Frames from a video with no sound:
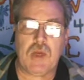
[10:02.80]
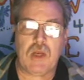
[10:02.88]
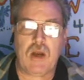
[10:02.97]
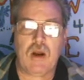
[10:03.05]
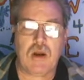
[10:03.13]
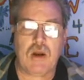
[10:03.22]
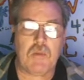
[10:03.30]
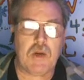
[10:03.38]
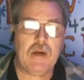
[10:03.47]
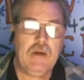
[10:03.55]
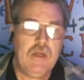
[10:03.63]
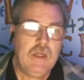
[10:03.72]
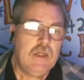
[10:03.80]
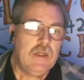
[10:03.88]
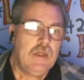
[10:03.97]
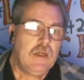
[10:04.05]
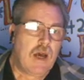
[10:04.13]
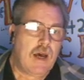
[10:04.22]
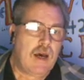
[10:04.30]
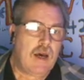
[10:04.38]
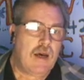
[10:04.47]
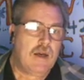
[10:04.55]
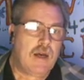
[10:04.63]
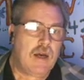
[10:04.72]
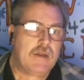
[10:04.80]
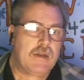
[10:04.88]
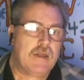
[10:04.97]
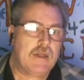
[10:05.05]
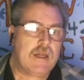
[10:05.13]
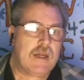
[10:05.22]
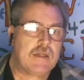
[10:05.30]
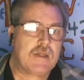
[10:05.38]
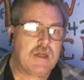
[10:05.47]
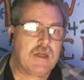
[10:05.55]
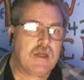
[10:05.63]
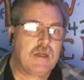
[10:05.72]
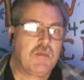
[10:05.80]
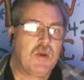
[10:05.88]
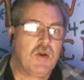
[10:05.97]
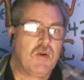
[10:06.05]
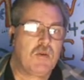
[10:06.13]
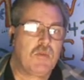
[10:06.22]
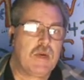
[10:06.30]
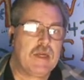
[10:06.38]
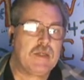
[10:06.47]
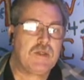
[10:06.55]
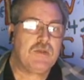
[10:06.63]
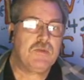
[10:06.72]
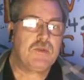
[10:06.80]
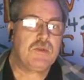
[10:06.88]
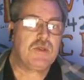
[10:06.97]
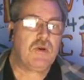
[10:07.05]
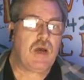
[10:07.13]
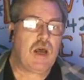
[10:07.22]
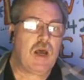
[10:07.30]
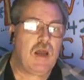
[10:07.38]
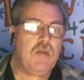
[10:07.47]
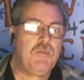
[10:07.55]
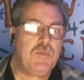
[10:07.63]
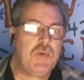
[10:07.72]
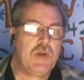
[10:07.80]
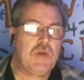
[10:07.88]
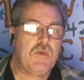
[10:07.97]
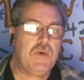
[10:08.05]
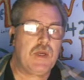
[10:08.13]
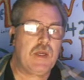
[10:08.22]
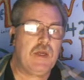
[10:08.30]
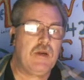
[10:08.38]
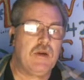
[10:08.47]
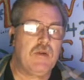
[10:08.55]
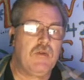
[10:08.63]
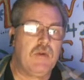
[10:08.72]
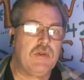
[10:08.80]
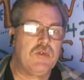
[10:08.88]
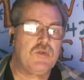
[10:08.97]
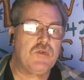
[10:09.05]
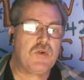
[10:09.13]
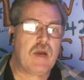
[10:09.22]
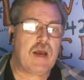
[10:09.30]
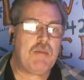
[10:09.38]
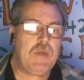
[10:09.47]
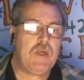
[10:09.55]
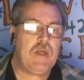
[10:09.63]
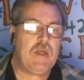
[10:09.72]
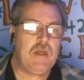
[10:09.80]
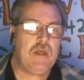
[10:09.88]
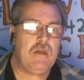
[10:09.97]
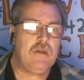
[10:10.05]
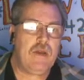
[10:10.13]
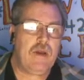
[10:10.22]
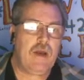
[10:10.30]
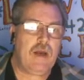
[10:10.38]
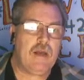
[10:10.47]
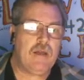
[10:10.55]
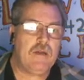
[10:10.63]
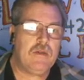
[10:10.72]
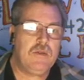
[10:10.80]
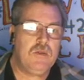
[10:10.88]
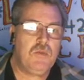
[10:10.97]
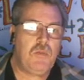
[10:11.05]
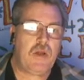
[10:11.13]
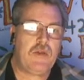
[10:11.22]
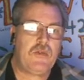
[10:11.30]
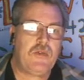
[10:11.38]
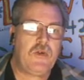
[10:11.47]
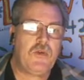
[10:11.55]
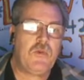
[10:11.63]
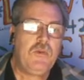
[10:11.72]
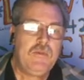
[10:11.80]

hardware. I think that's going to end up going away soon, so I'm pretty quick here going to drop in on Ubuntu